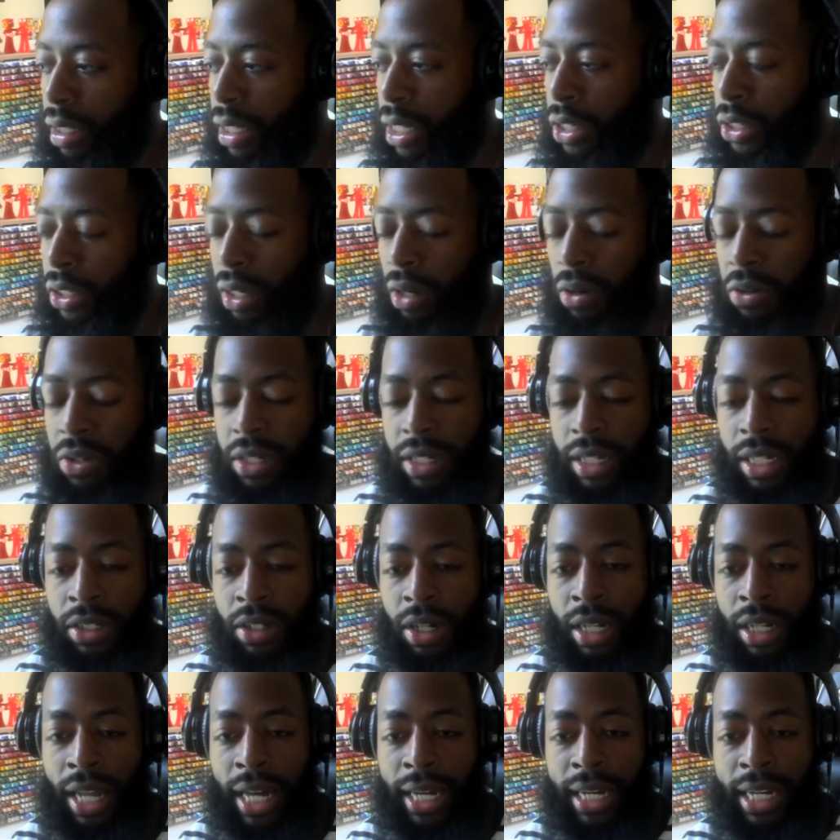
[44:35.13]
these shows and
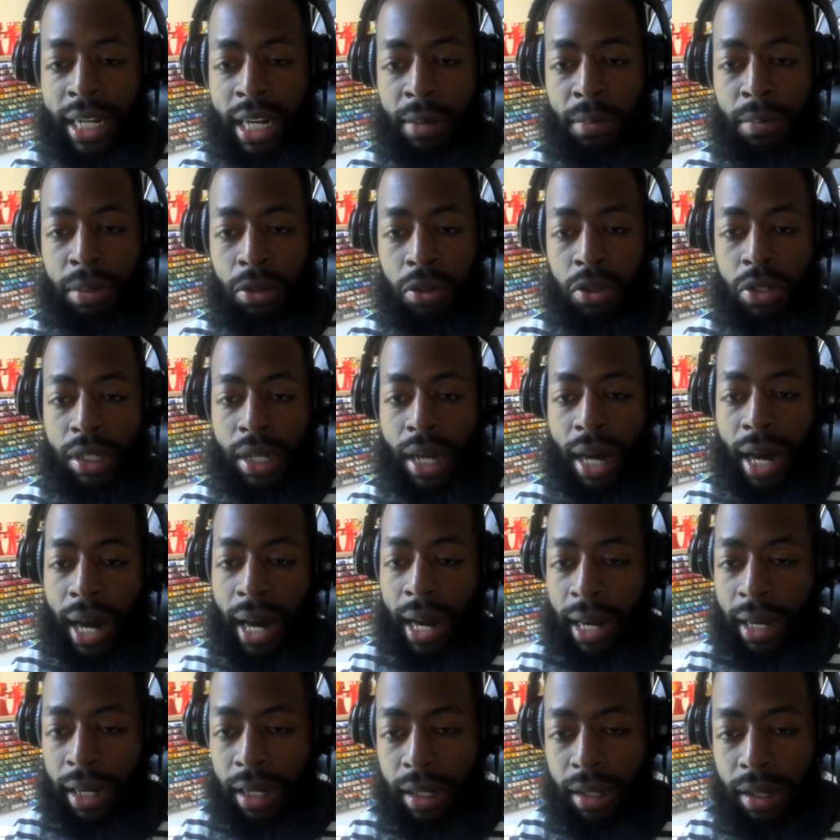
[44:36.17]
things are like in their blue
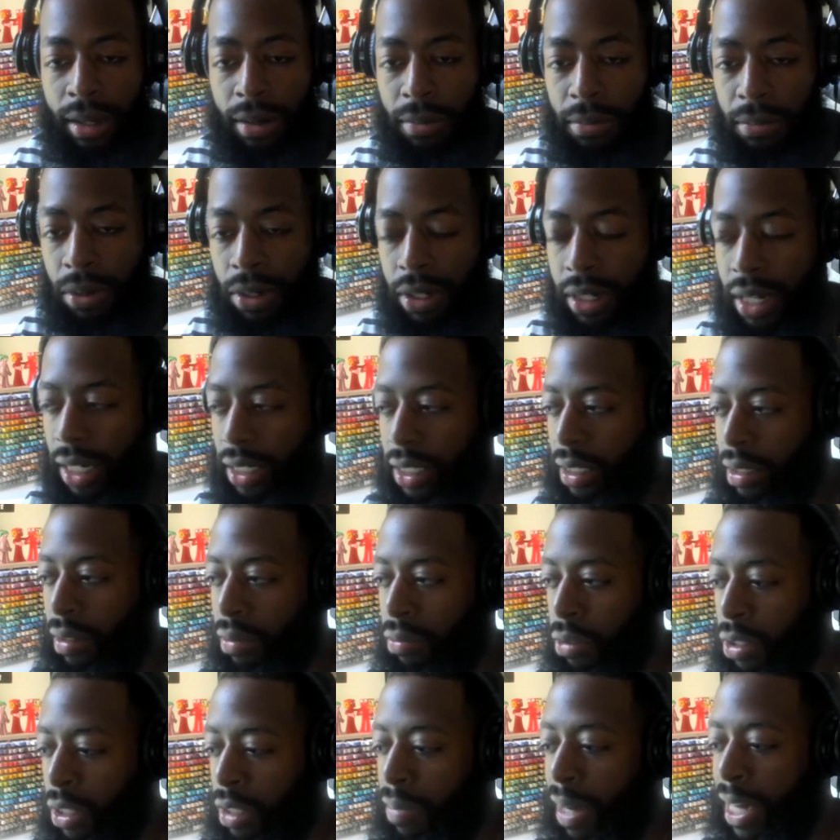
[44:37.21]
sky
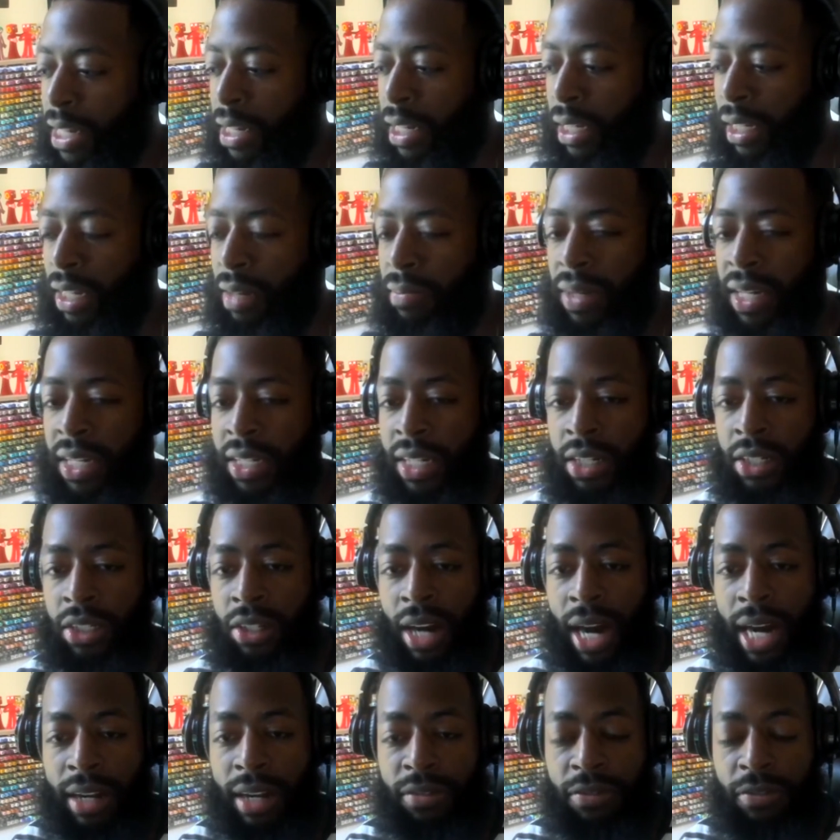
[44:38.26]
production, which basically means they're
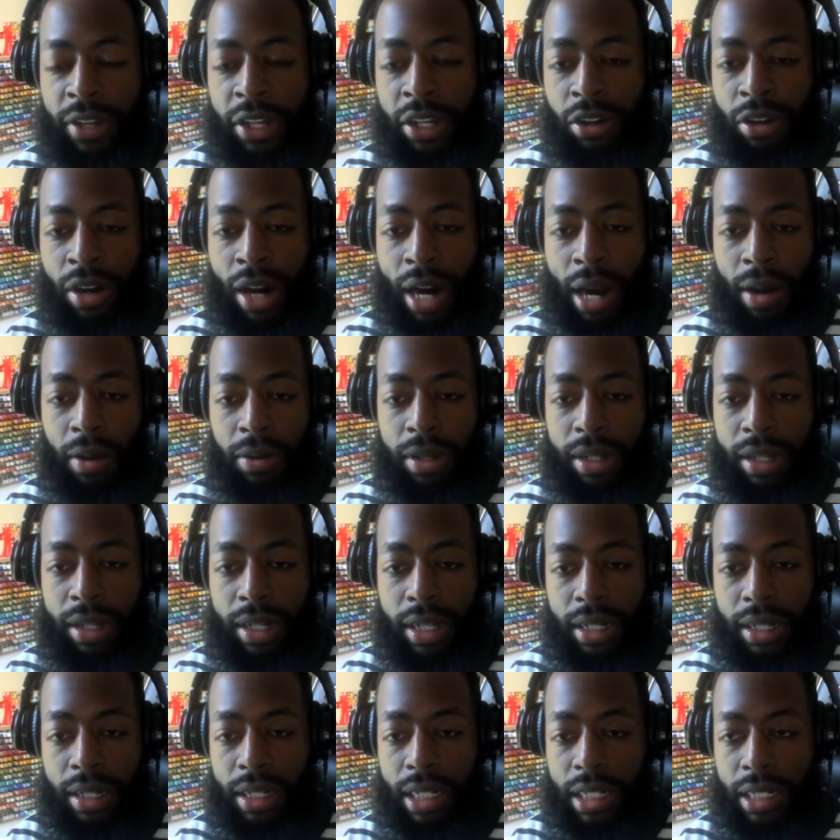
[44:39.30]
trying to figure out
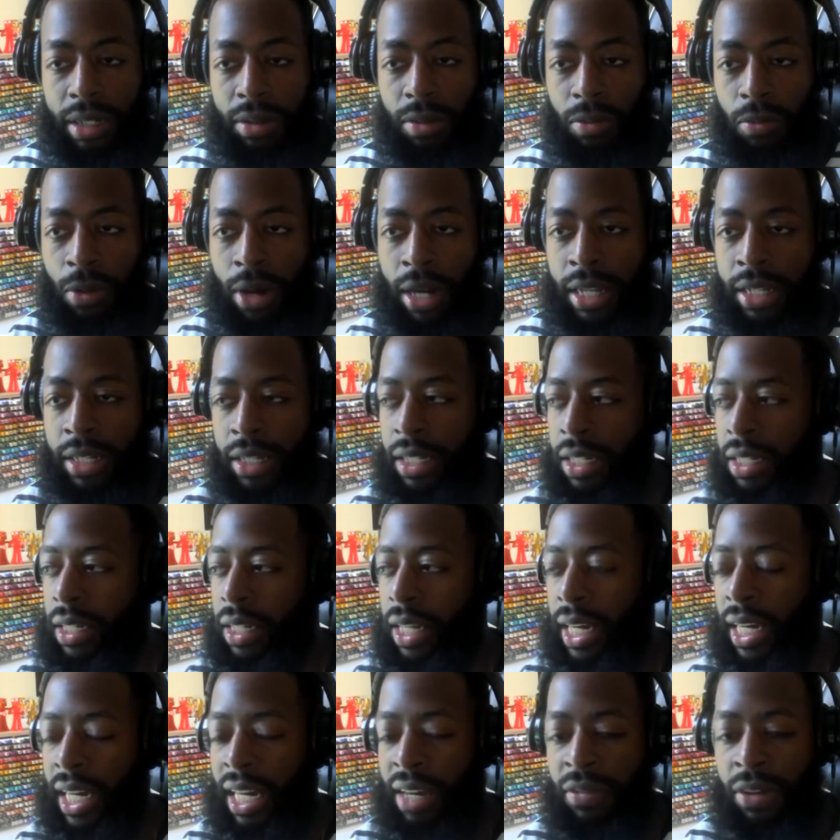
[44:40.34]
what is this
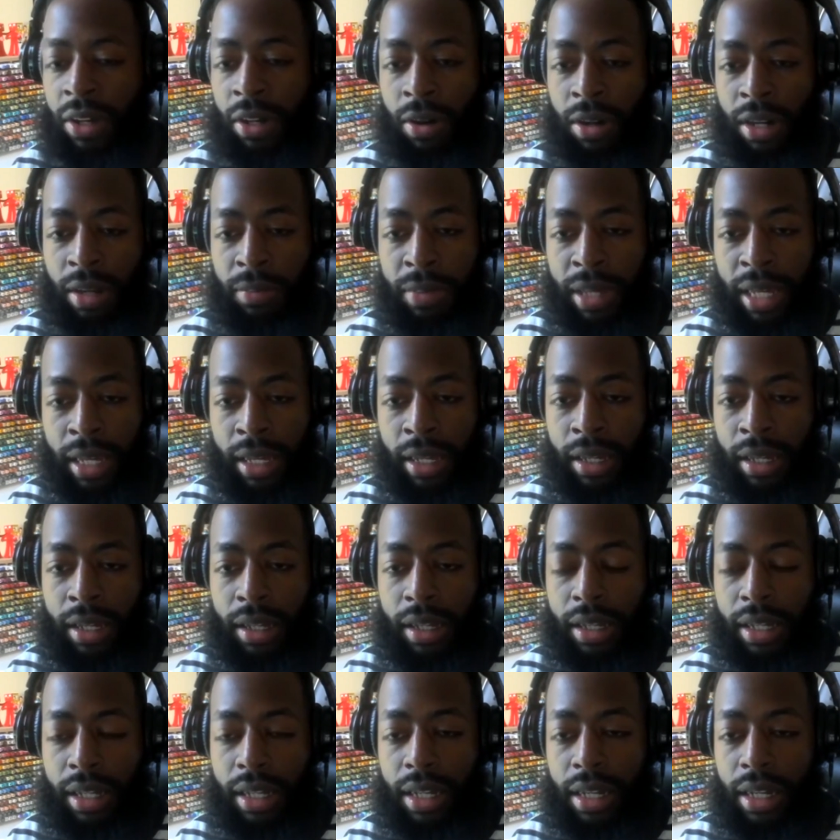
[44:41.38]
thing even going to be.
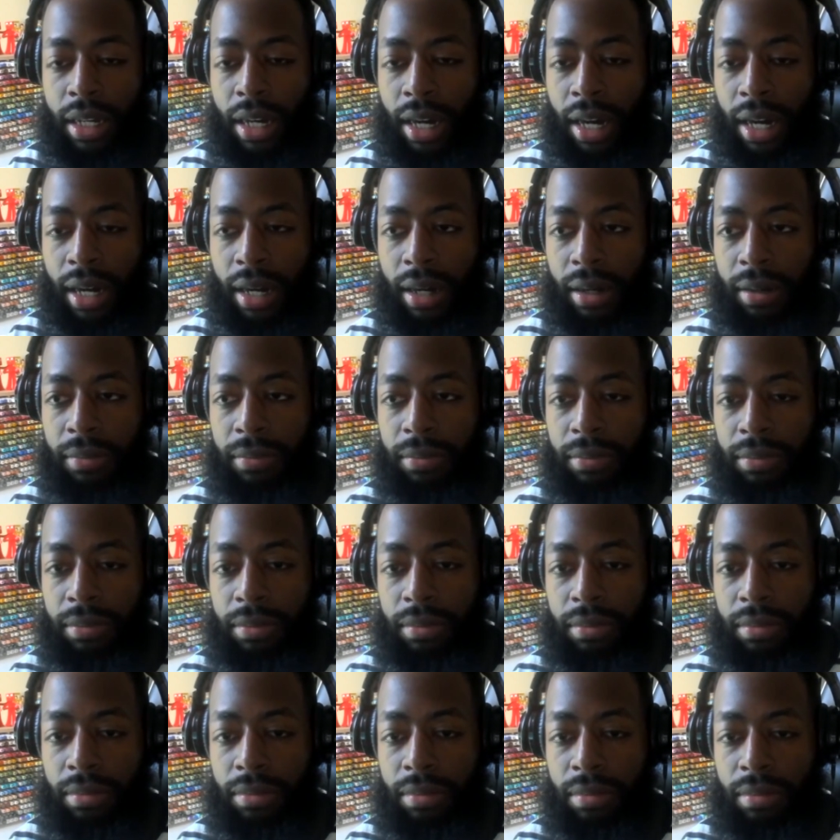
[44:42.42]
Um,
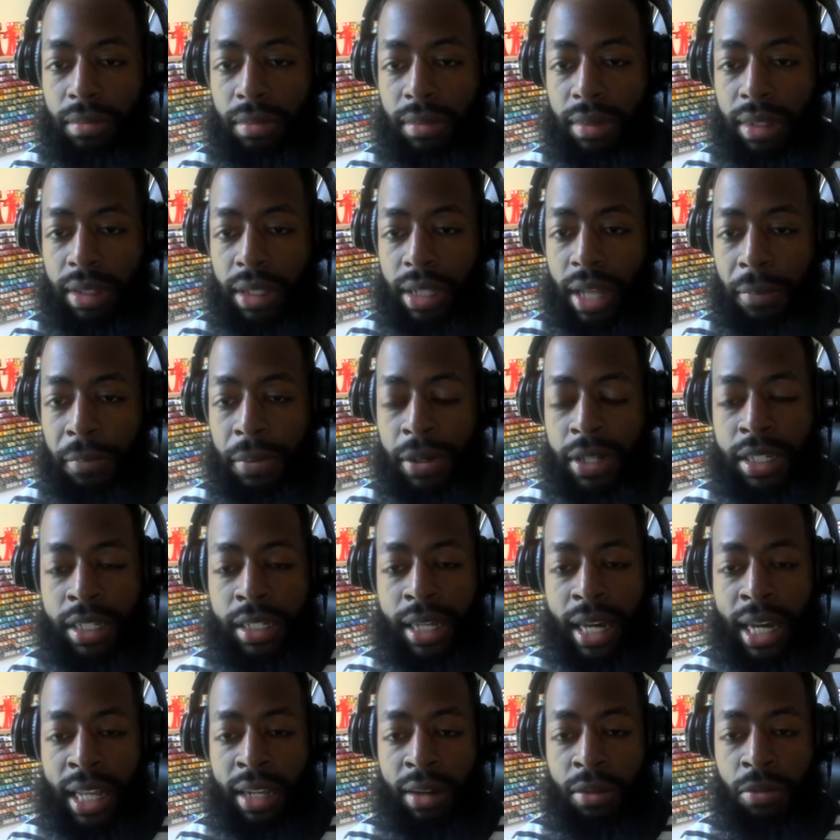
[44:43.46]
they put
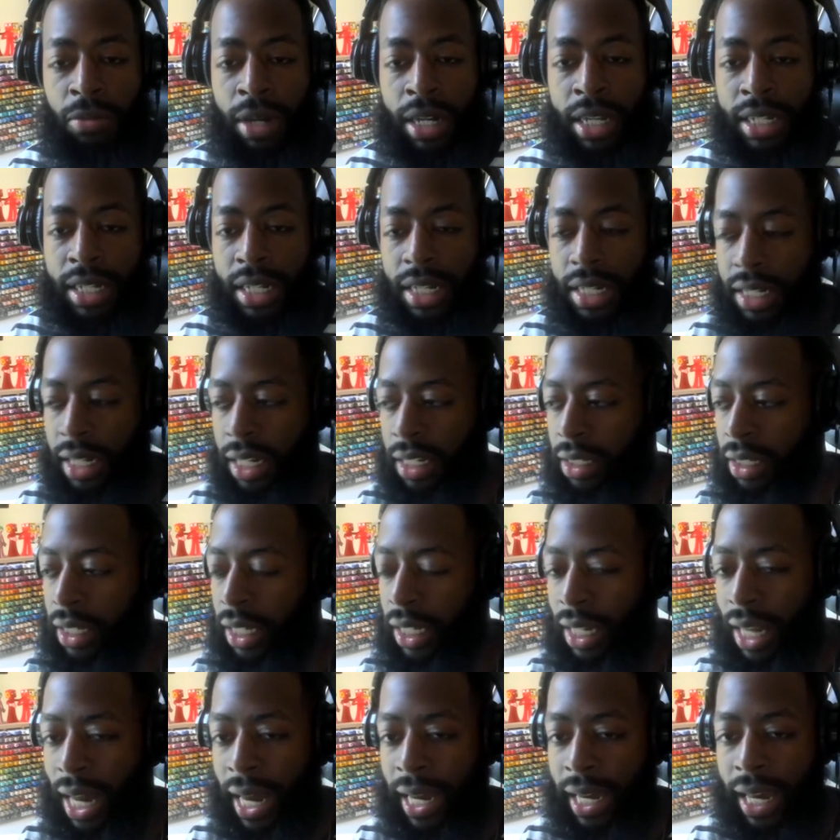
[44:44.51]
together what is essentially
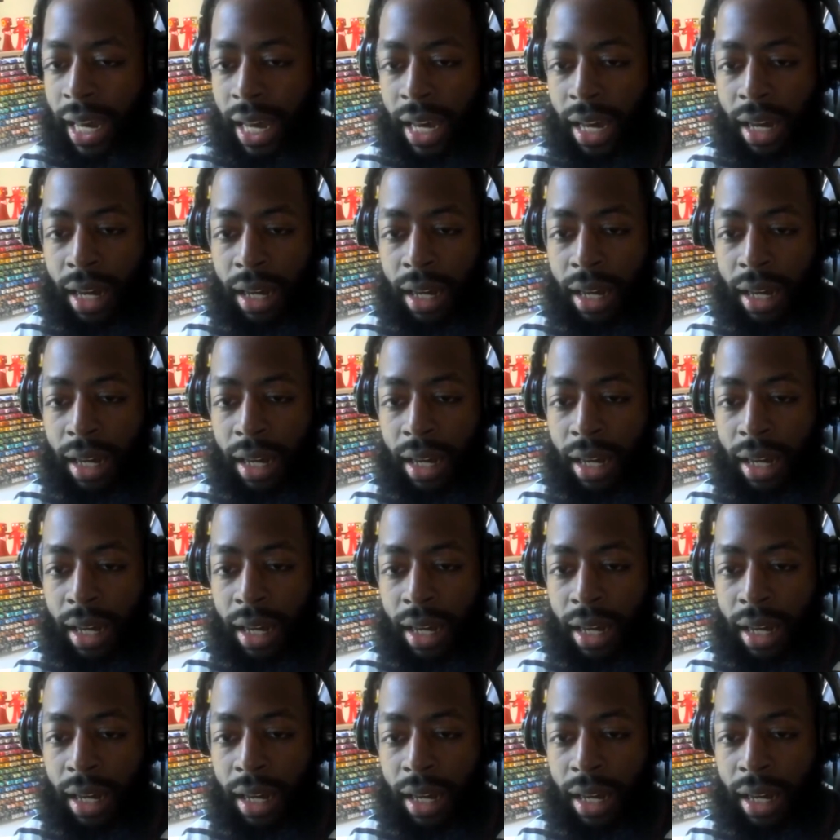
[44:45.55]
like